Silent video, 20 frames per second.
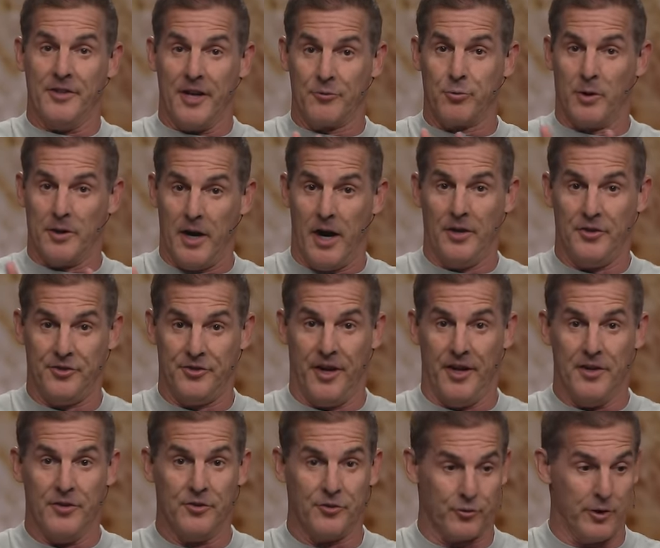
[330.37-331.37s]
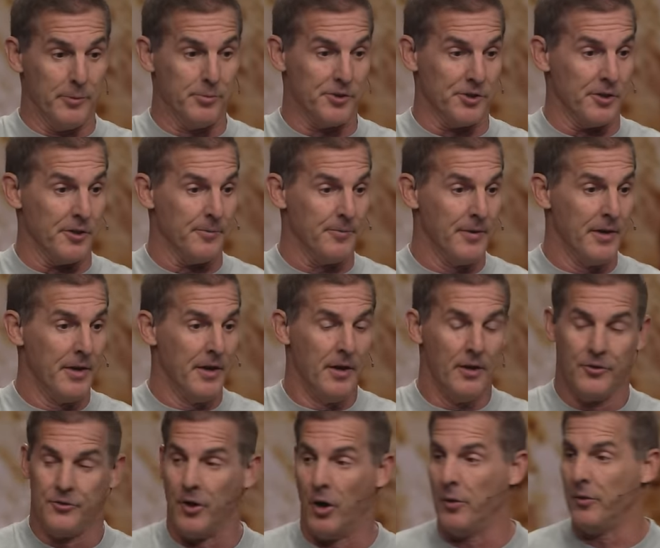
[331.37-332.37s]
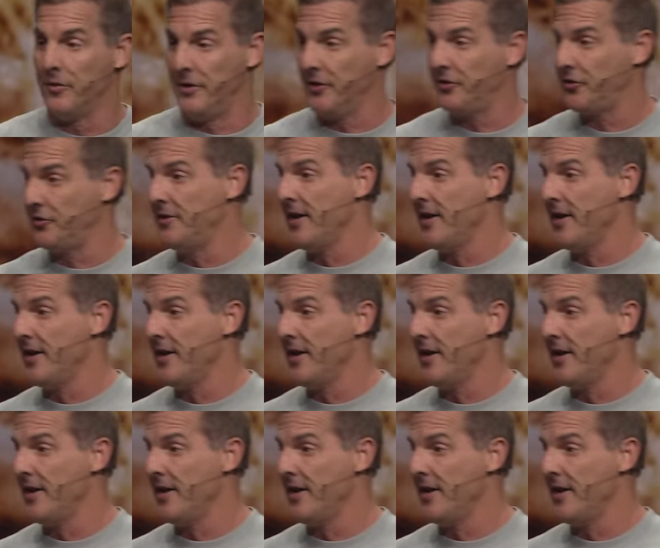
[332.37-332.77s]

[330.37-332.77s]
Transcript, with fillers: That's what God said in Scripture. So this